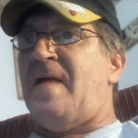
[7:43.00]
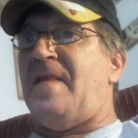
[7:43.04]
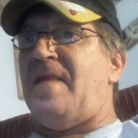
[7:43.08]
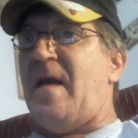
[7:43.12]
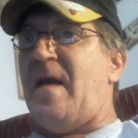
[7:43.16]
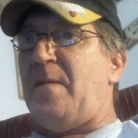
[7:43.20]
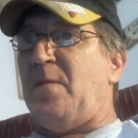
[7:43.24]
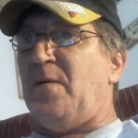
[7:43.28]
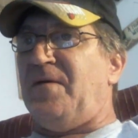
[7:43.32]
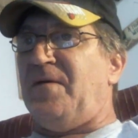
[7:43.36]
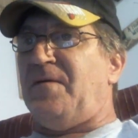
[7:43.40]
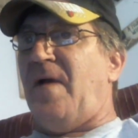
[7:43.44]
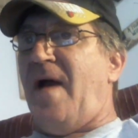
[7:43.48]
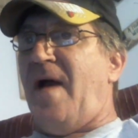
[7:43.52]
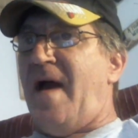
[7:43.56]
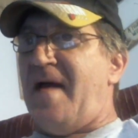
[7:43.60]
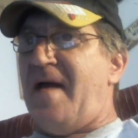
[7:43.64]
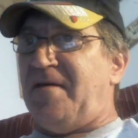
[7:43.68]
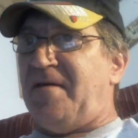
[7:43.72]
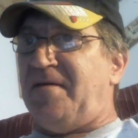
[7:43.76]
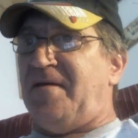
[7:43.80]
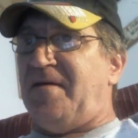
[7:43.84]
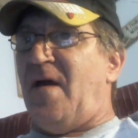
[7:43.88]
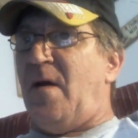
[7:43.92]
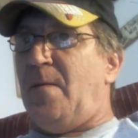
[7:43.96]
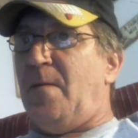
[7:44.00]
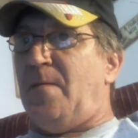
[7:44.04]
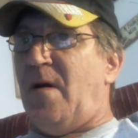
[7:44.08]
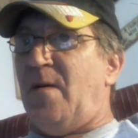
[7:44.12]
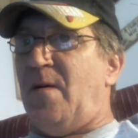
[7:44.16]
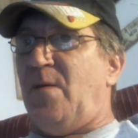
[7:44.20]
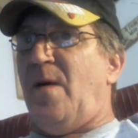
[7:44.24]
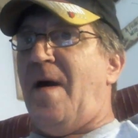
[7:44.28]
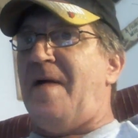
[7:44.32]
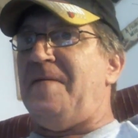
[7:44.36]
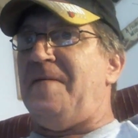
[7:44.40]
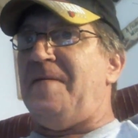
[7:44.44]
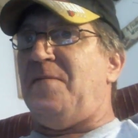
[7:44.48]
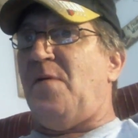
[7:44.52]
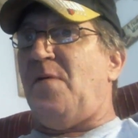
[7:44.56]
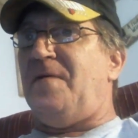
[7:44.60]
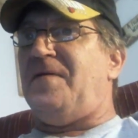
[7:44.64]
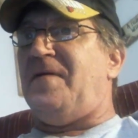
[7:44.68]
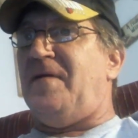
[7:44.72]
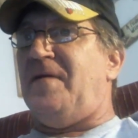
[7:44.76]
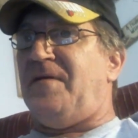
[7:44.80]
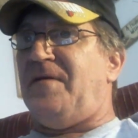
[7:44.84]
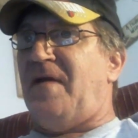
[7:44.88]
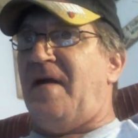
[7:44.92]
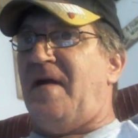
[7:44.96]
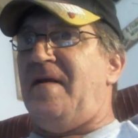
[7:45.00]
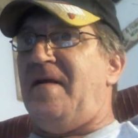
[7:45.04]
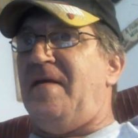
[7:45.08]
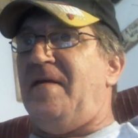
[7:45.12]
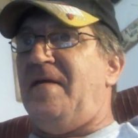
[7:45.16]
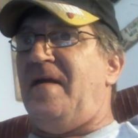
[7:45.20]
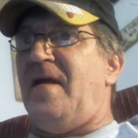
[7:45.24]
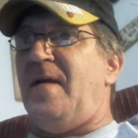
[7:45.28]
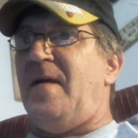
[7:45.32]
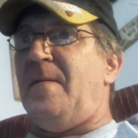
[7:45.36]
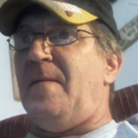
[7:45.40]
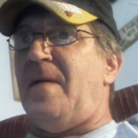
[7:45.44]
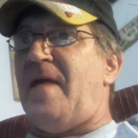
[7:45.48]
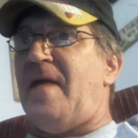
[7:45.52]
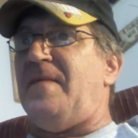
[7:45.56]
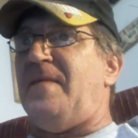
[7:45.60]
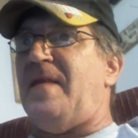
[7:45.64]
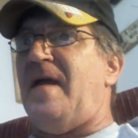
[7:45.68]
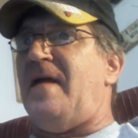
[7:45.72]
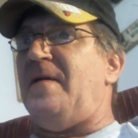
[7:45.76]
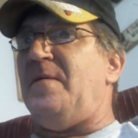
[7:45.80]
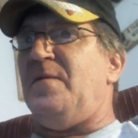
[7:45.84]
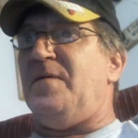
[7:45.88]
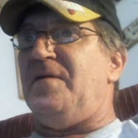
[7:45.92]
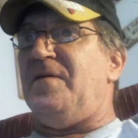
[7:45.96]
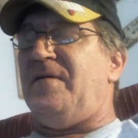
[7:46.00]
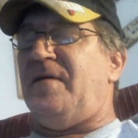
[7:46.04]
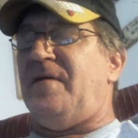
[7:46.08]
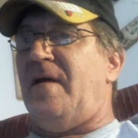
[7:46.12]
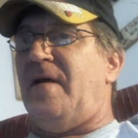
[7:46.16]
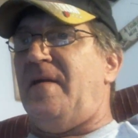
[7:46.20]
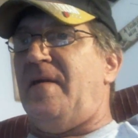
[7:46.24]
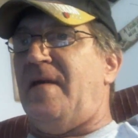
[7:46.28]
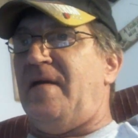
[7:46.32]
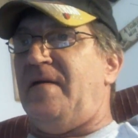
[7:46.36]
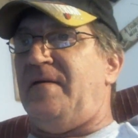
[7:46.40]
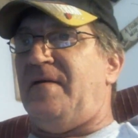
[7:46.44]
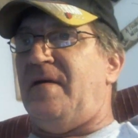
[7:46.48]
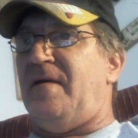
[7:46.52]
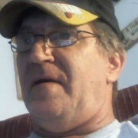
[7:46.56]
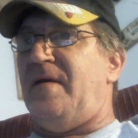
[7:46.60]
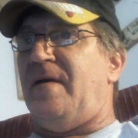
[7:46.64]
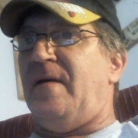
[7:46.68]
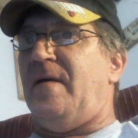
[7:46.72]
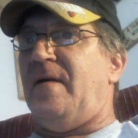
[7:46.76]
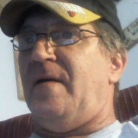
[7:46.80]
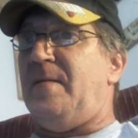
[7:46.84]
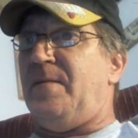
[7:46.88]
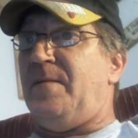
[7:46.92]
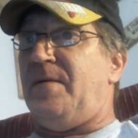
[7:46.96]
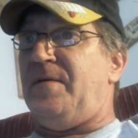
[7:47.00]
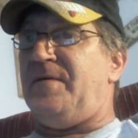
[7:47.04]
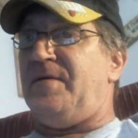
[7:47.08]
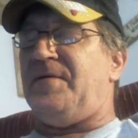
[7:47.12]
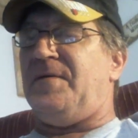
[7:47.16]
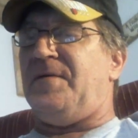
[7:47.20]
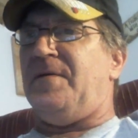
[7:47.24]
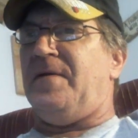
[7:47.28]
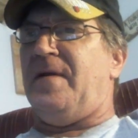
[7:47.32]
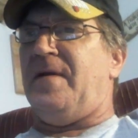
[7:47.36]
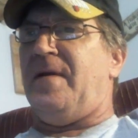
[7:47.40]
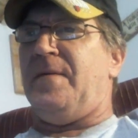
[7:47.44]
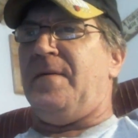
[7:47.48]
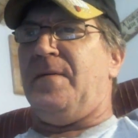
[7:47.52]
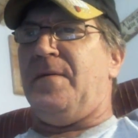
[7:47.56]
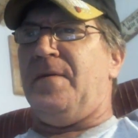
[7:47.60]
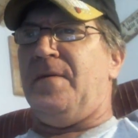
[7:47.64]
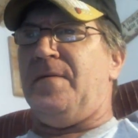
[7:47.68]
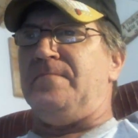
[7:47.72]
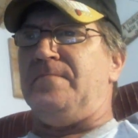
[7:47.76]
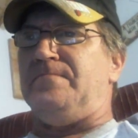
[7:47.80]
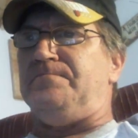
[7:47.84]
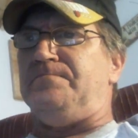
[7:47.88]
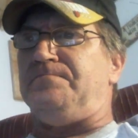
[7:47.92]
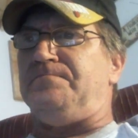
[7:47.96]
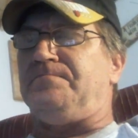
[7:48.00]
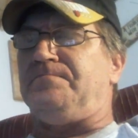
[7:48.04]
They were trying to tell my wife what to say to them, and they'd shut her up and push her out of the room.